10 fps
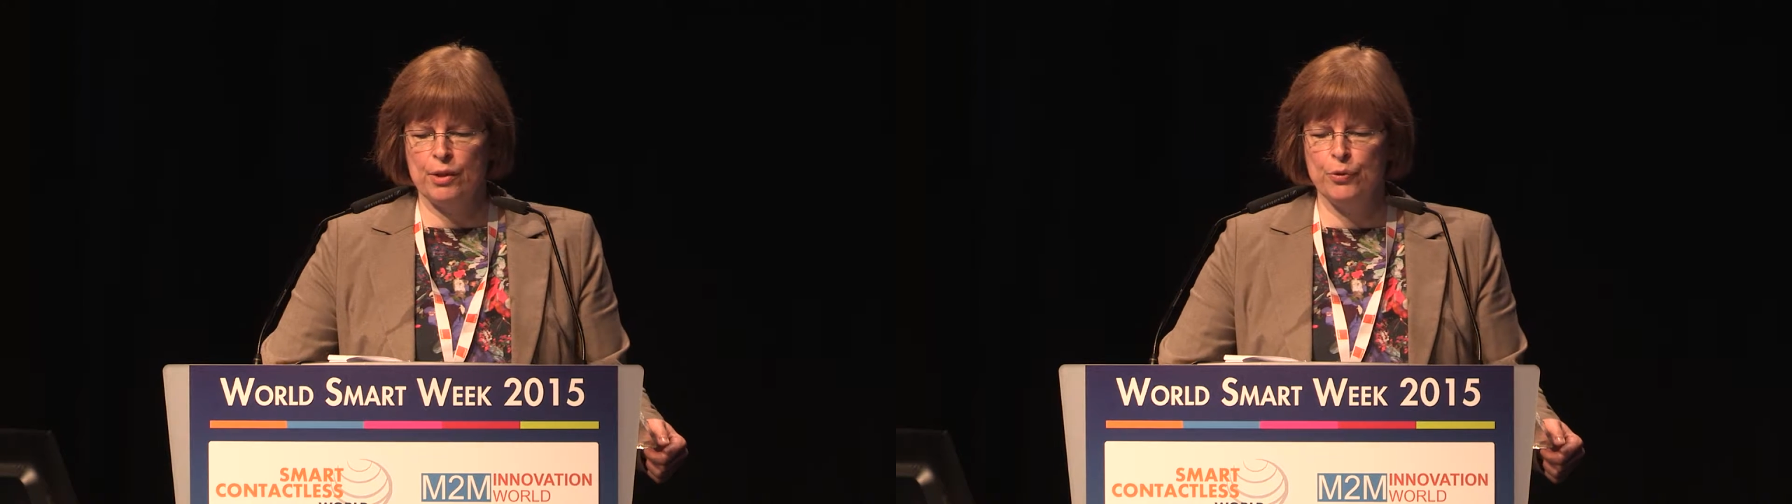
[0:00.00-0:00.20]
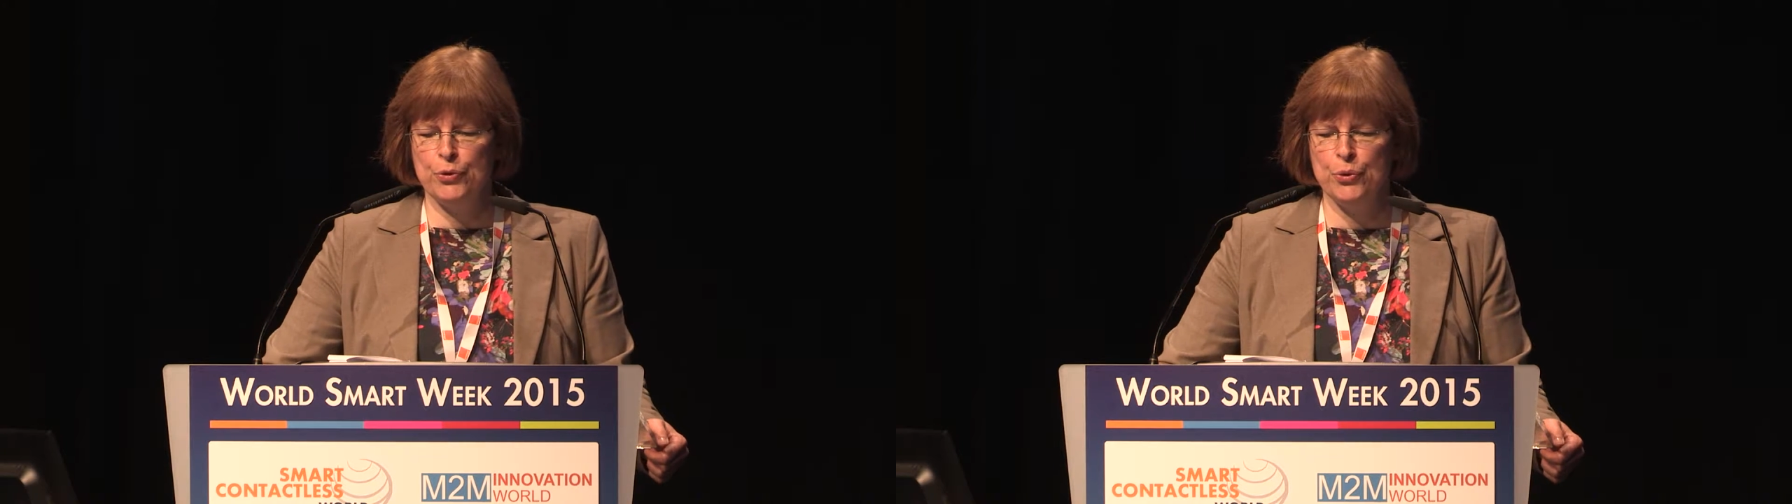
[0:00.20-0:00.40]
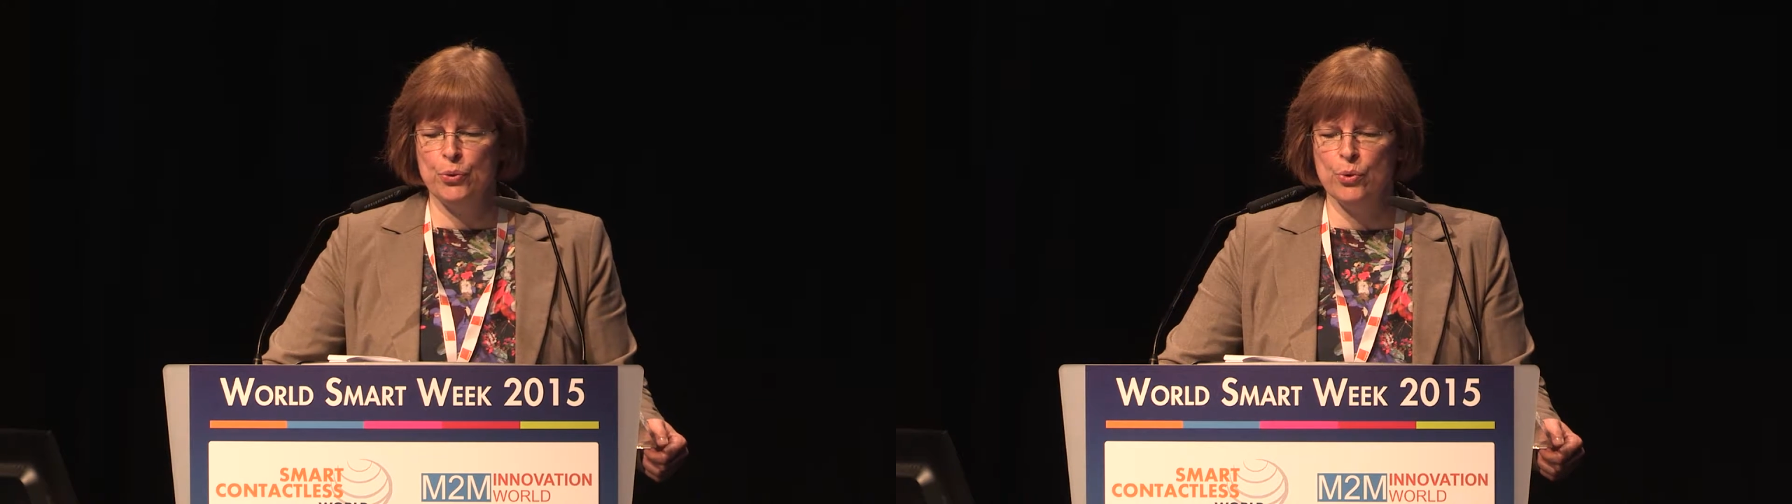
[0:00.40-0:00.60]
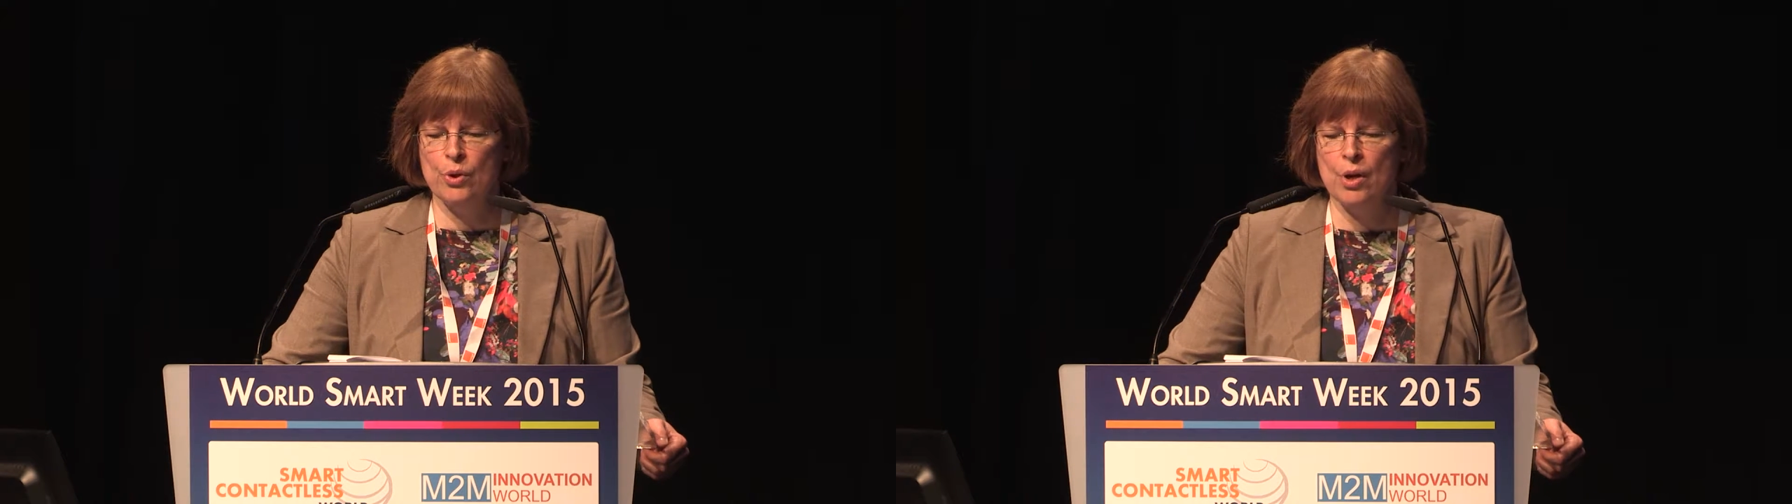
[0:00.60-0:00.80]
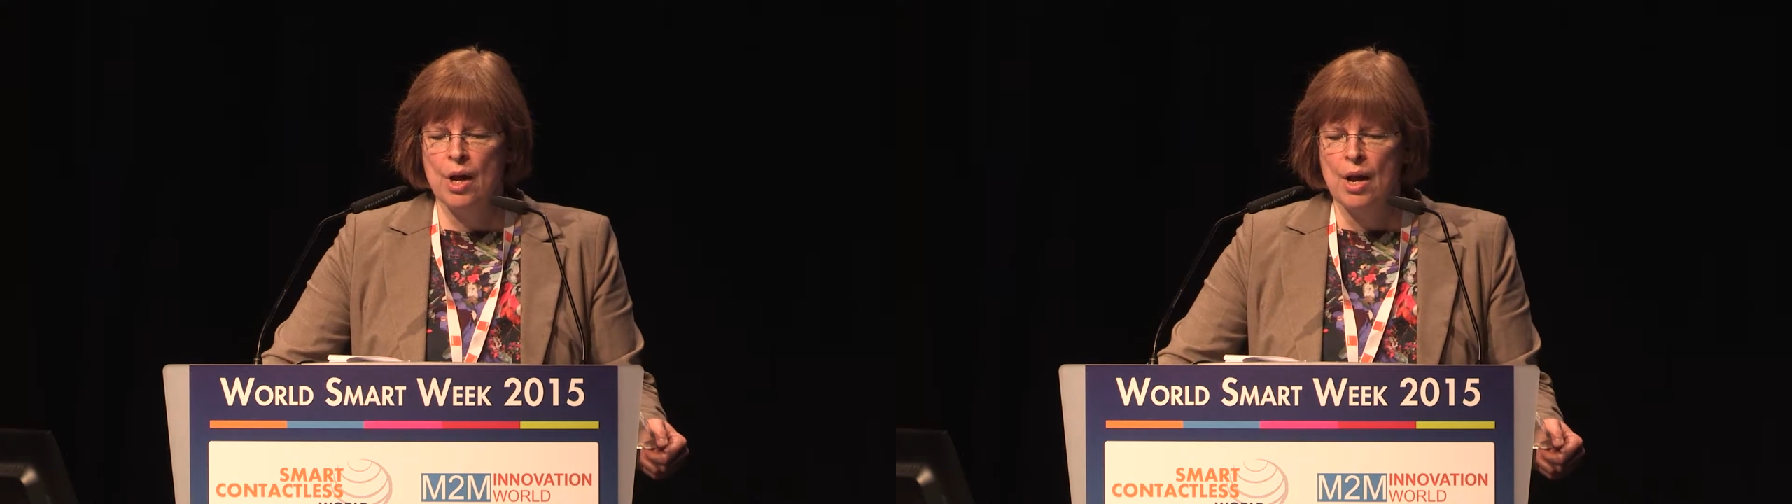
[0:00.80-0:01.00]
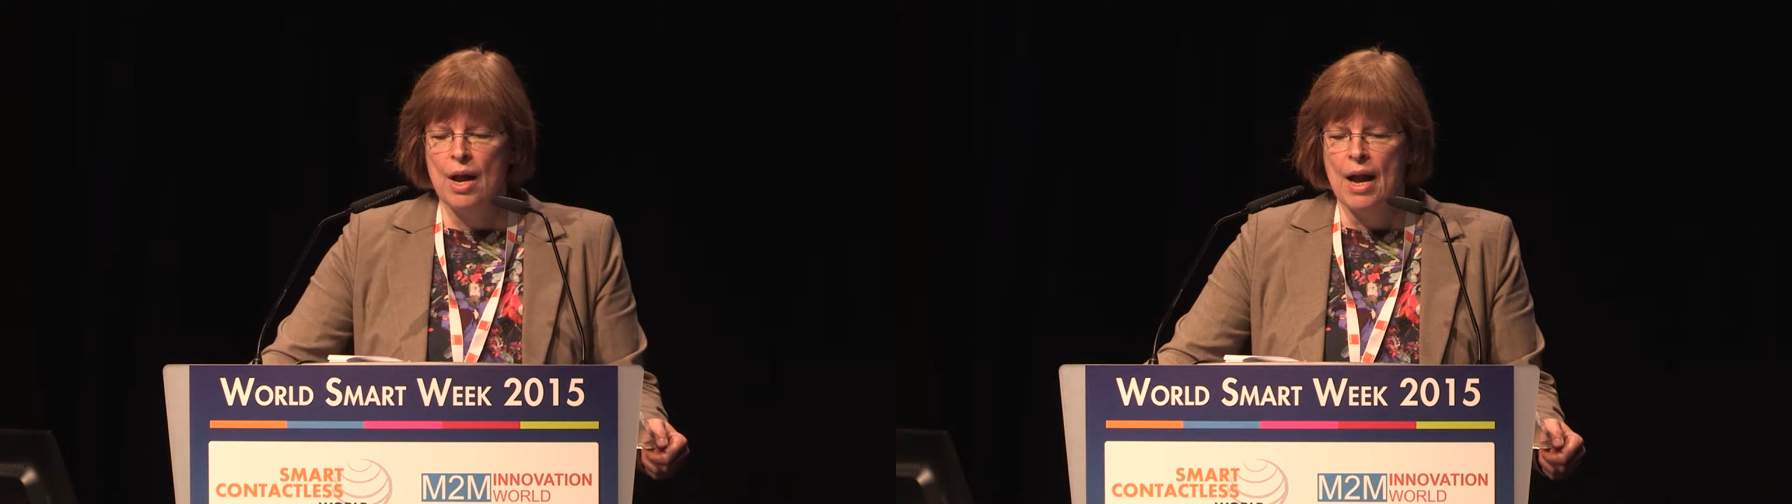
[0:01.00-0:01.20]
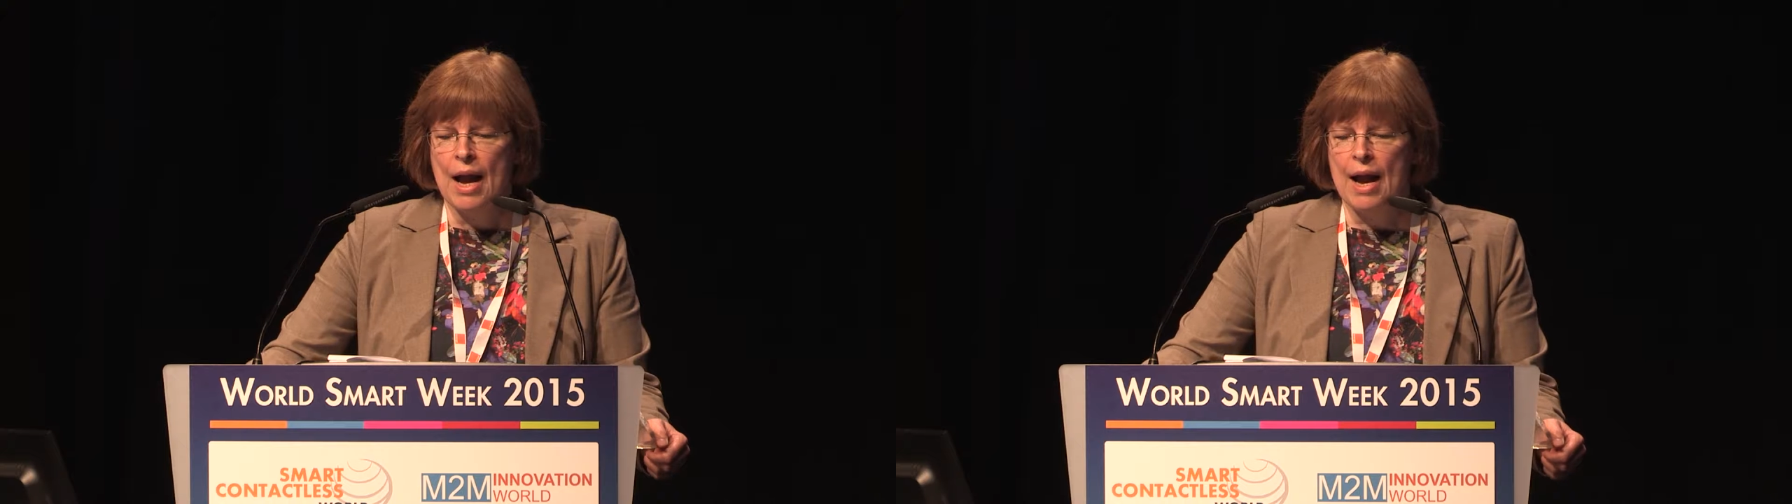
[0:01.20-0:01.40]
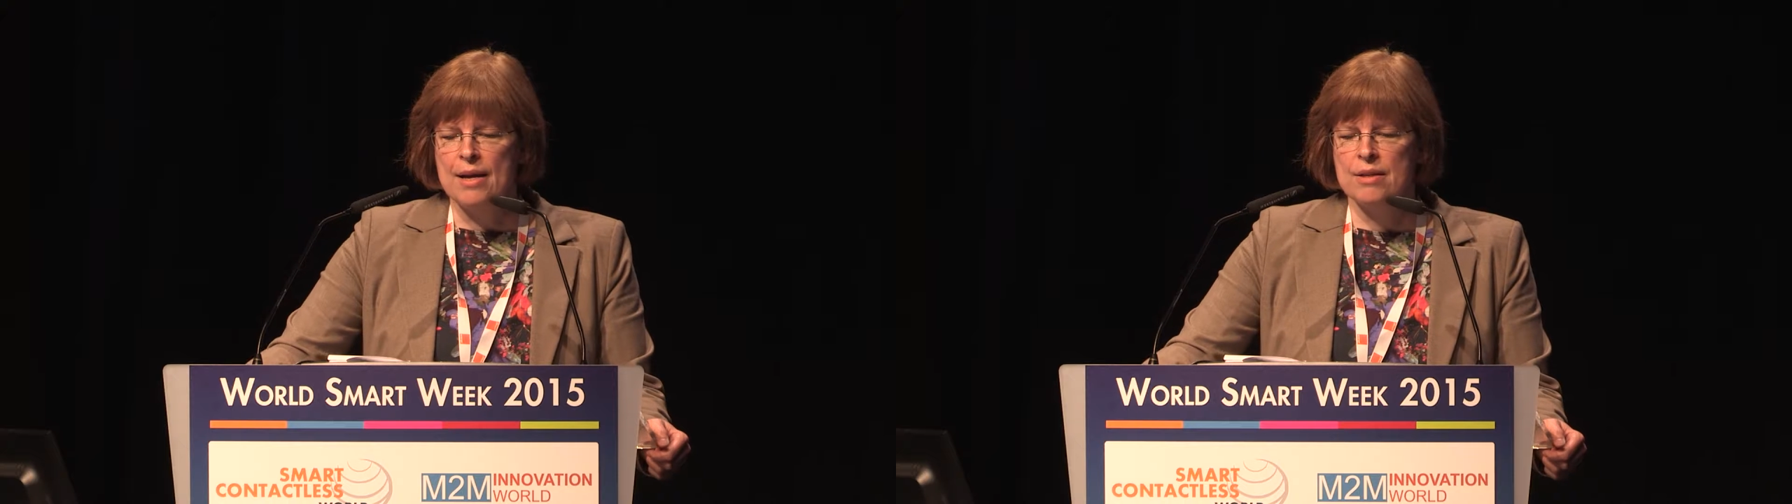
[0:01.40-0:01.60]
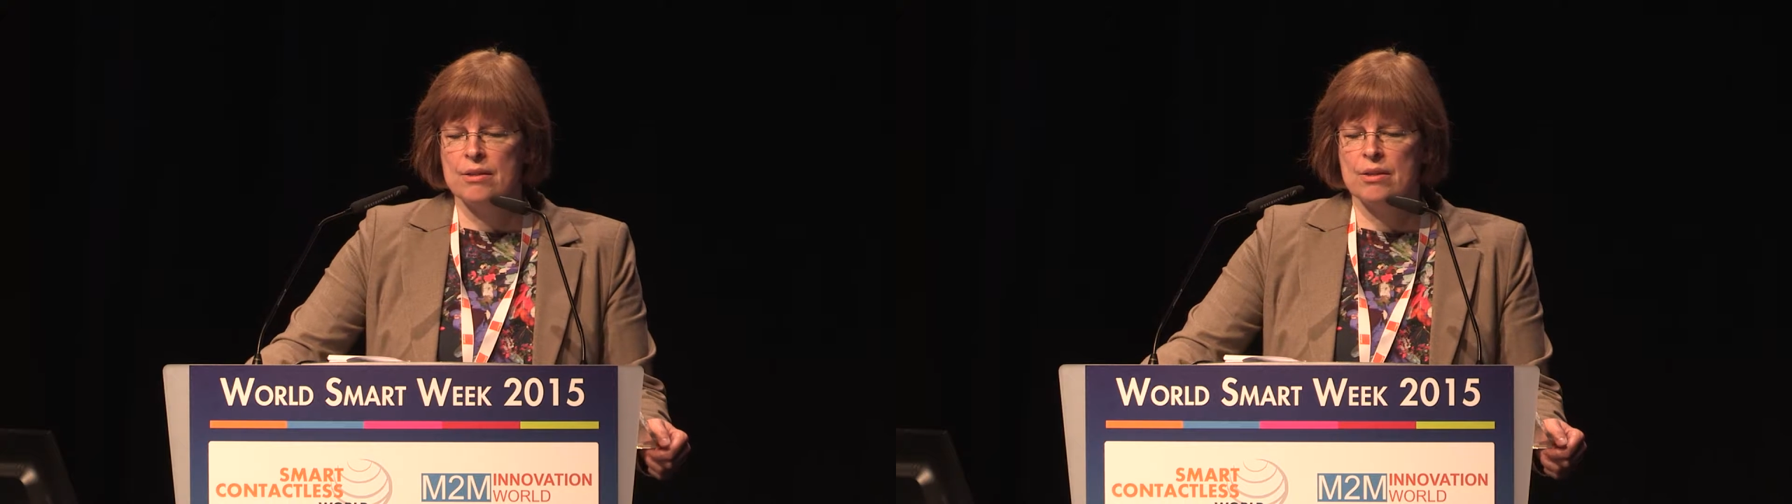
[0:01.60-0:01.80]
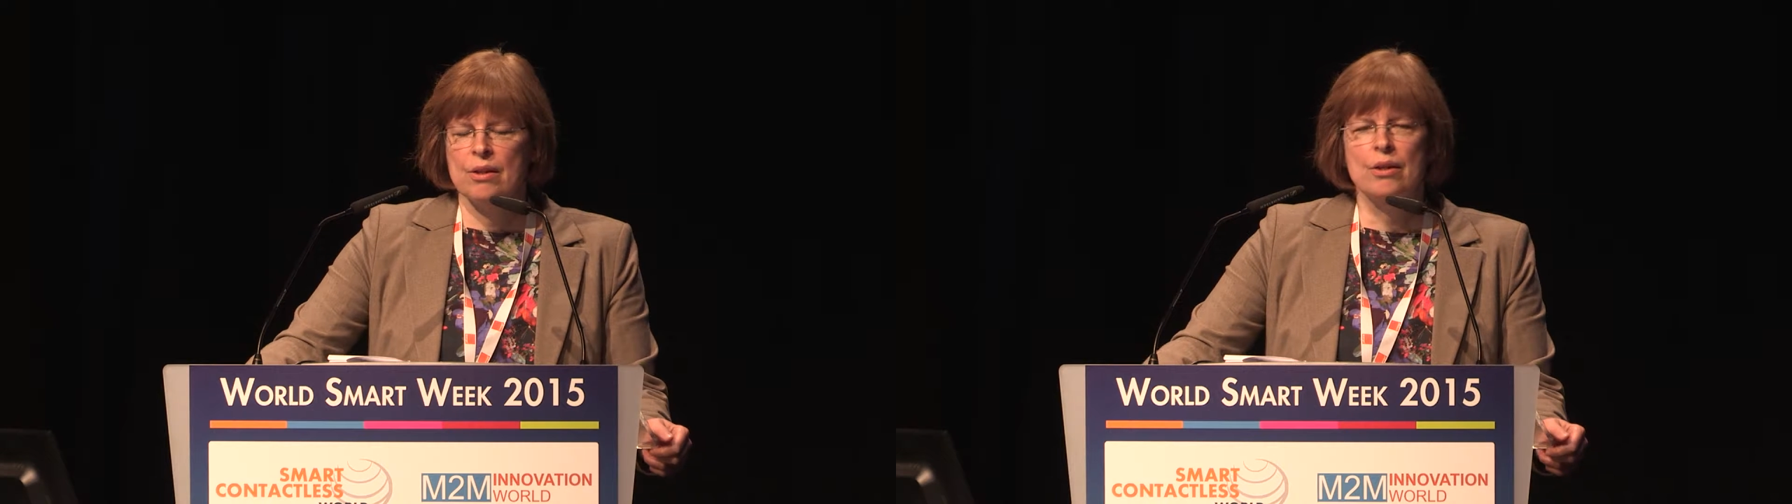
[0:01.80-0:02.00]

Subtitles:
view, and